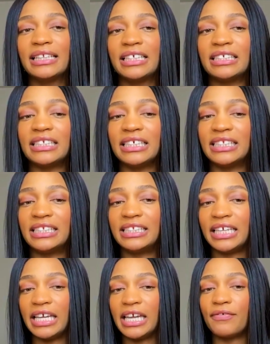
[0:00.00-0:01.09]
This is
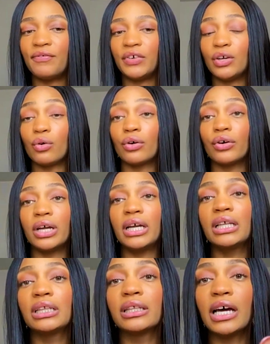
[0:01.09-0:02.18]
C
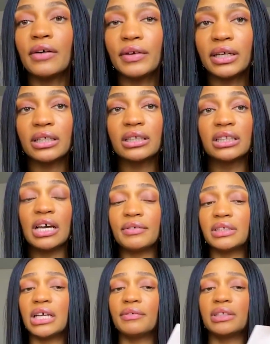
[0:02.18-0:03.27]
Fiori. Love it.
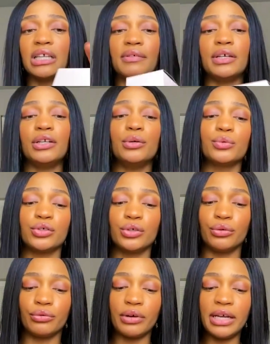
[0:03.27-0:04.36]
It was a
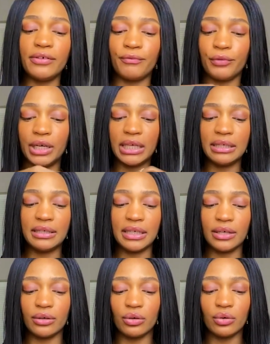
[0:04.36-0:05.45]
great freaking
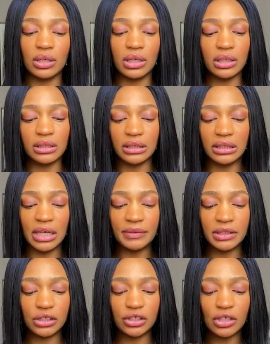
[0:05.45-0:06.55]
deal. Love
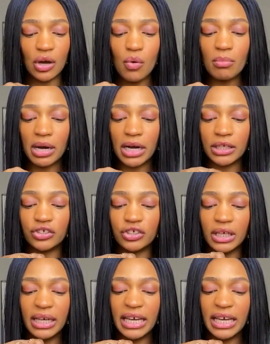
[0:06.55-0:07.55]
it so much.